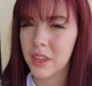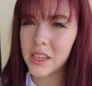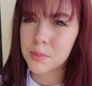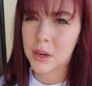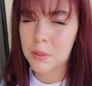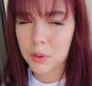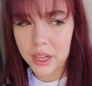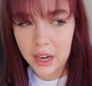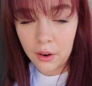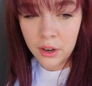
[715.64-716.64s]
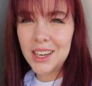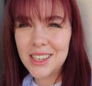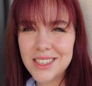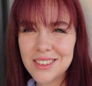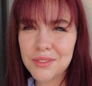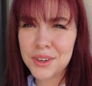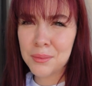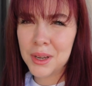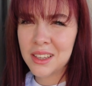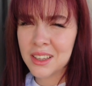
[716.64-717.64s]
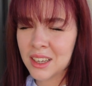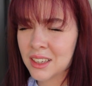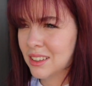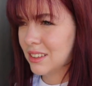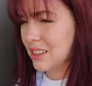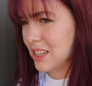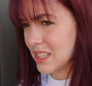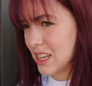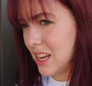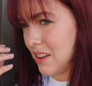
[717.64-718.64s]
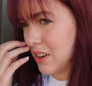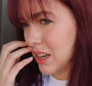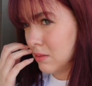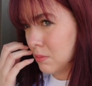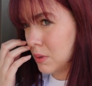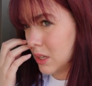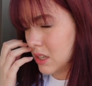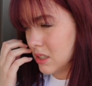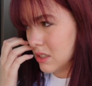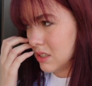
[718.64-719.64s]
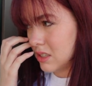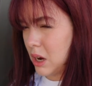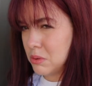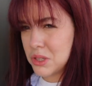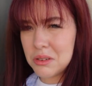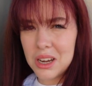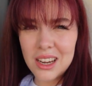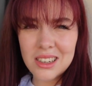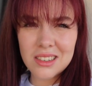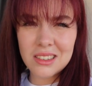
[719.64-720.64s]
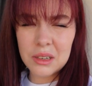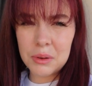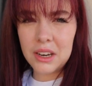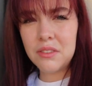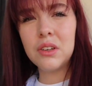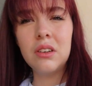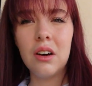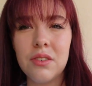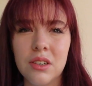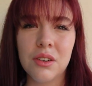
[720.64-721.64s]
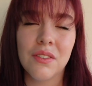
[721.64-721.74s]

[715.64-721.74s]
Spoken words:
It's Monday morning now. I didn't film anything yesterday evening because I was so tired. We had a full afternoon